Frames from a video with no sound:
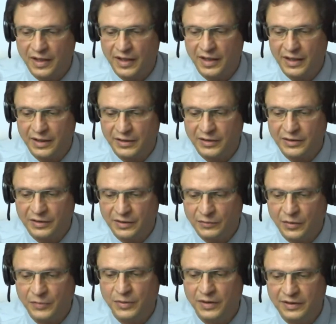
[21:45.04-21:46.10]
and
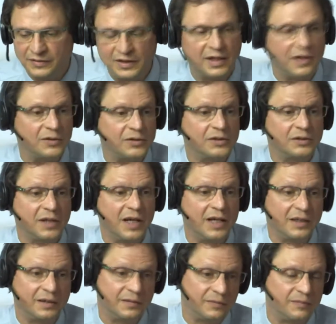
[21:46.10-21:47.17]
we believe that also
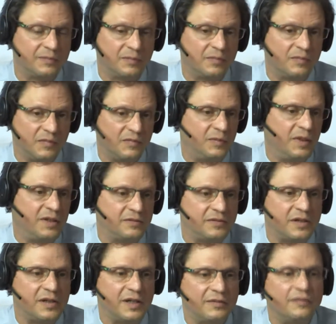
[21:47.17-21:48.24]
can be a
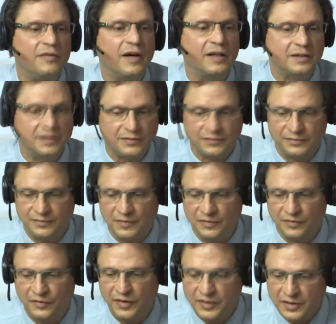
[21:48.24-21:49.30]
very effective
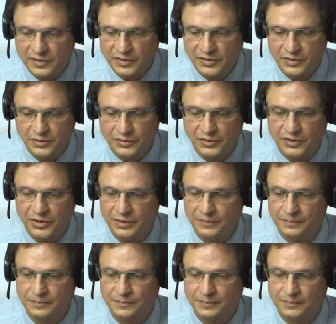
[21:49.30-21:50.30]
feedering solution